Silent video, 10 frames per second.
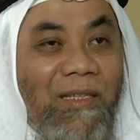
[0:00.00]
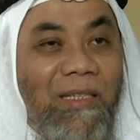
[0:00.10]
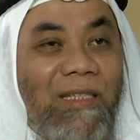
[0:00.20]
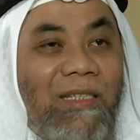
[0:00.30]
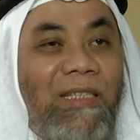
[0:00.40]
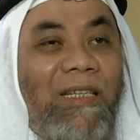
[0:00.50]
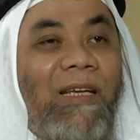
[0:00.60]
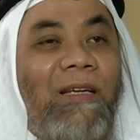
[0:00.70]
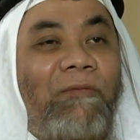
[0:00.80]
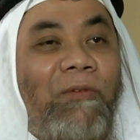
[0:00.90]

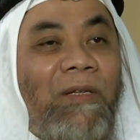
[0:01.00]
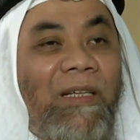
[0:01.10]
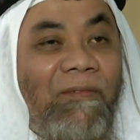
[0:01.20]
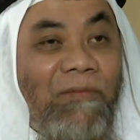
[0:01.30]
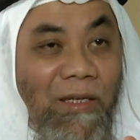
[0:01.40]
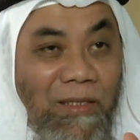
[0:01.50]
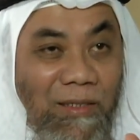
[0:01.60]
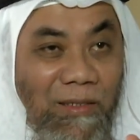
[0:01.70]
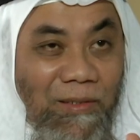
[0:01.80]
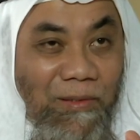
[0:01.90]
seeking
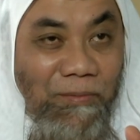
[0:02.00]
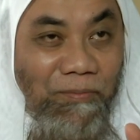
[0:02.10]
forgiveness.